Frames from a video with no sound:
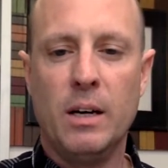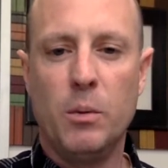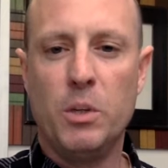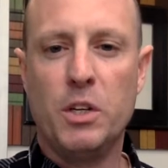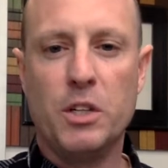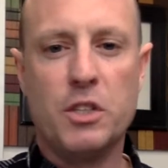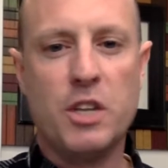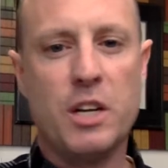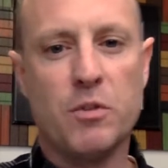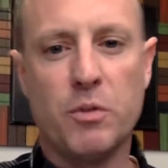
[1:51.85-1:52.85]
when you get a
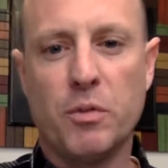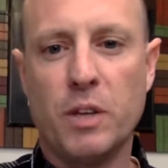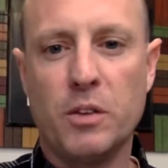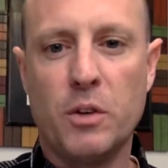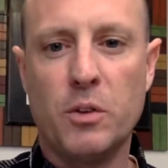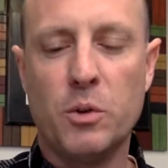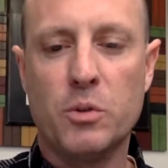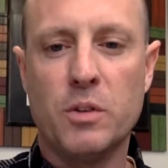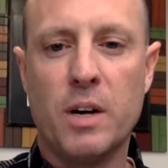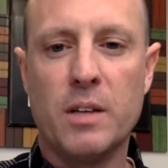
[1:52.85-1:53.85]
chance, reflect on
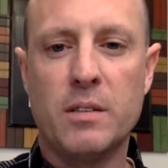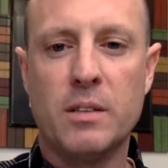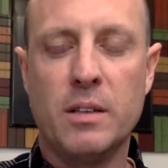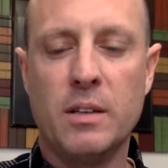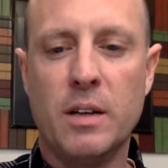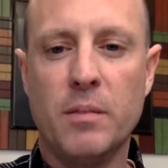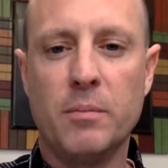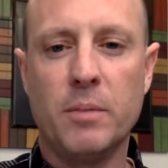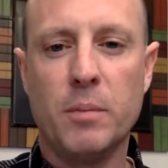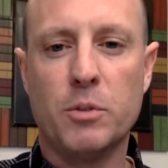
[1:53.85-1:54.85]
those thoughts, and
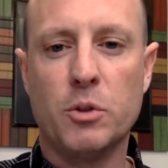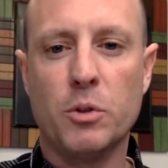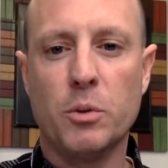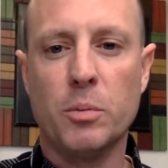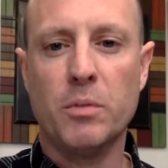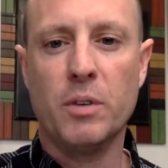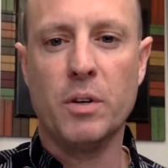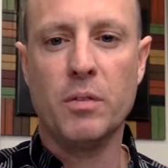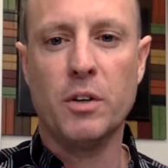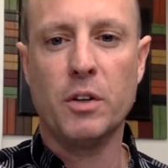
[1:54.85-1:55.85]
I'm sure it'll be
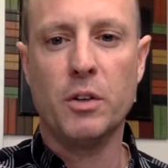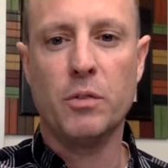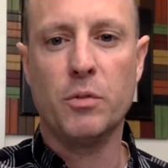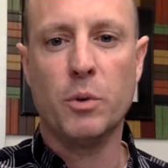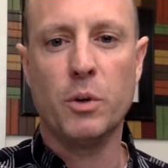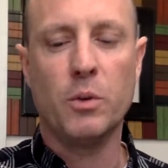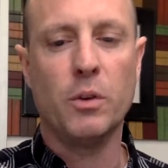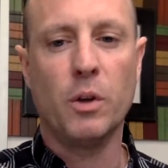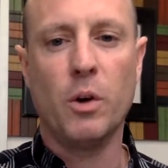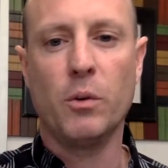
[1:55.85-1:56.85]
very, very good for you in
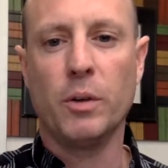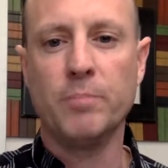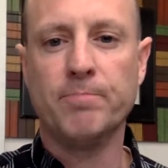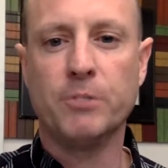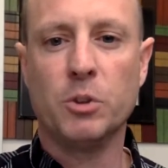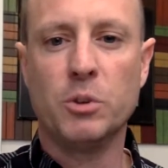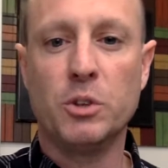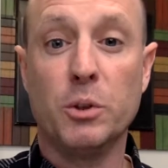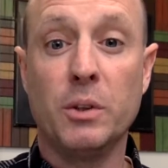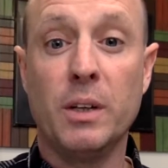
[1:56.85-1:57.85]
the long run. So
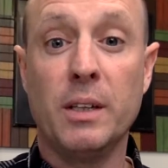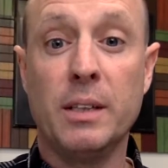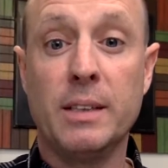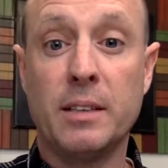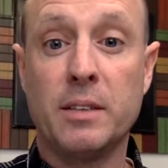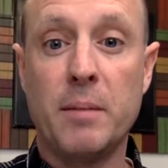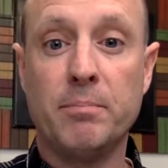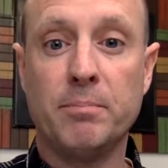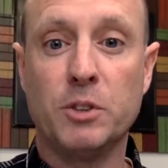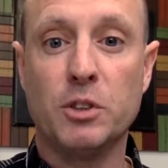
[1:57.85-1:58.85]
until next time,
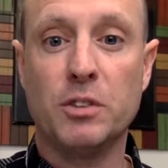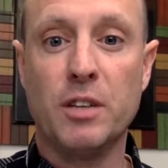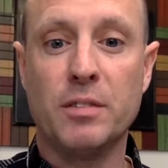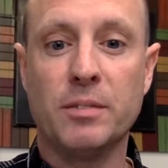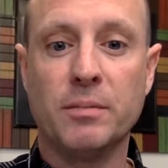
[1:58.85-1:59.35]
good stuff.